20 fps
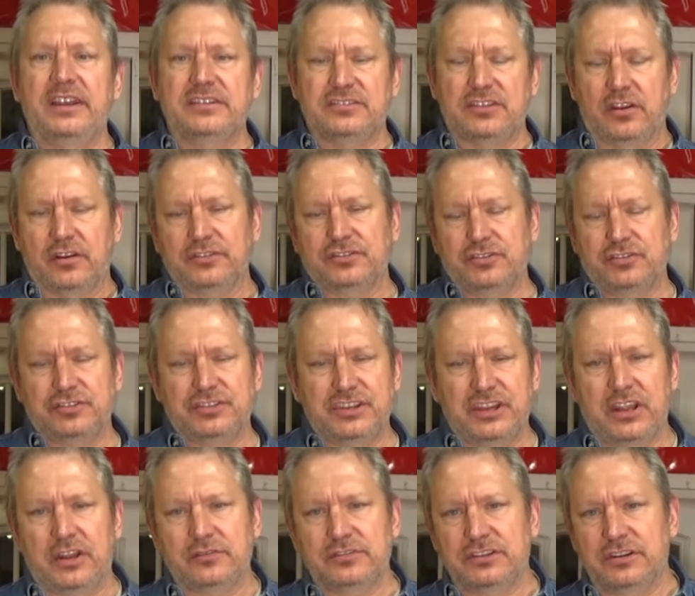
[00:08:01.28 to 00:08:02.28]
as long as your
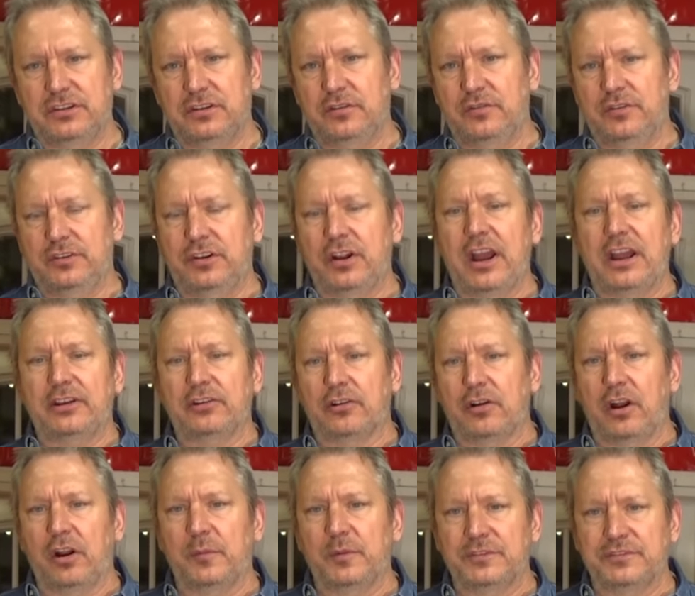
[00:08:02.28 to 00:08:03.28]
CO2 and your
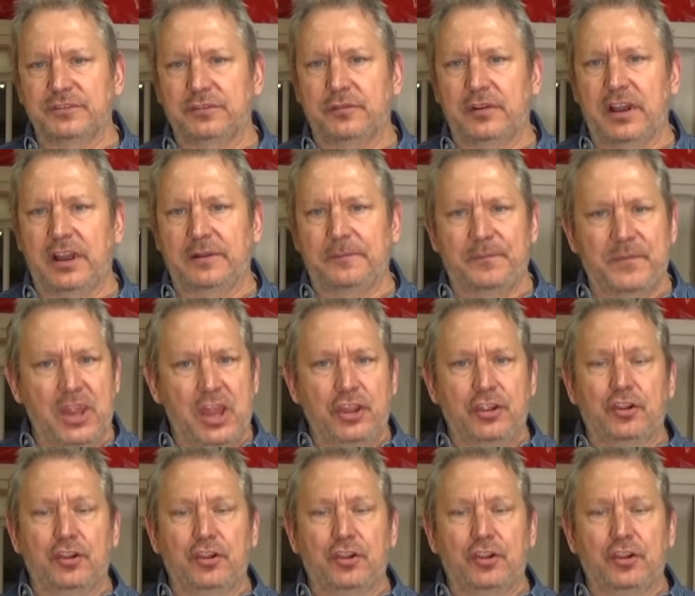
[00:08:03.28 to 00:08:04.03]
hydrocarbons are right.